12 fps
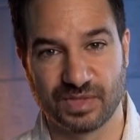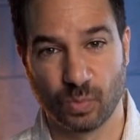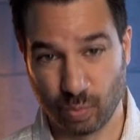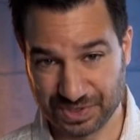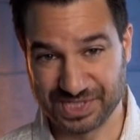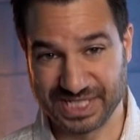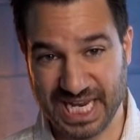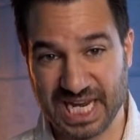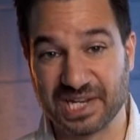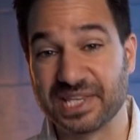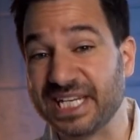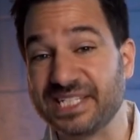Once
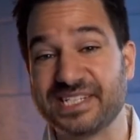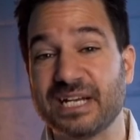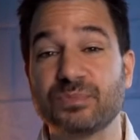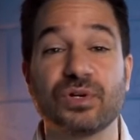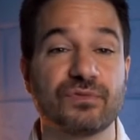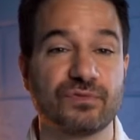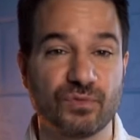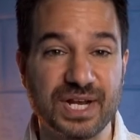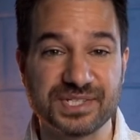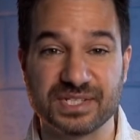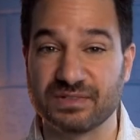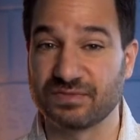again, the example of
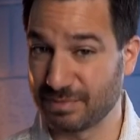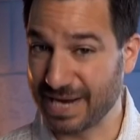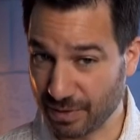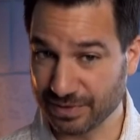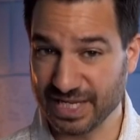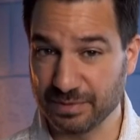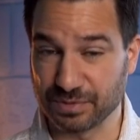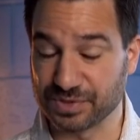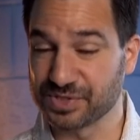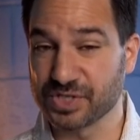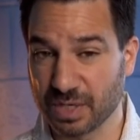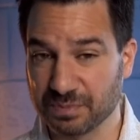resting from our
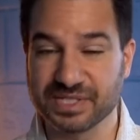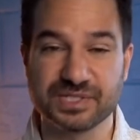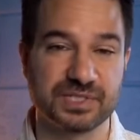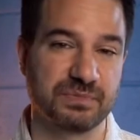labors comes into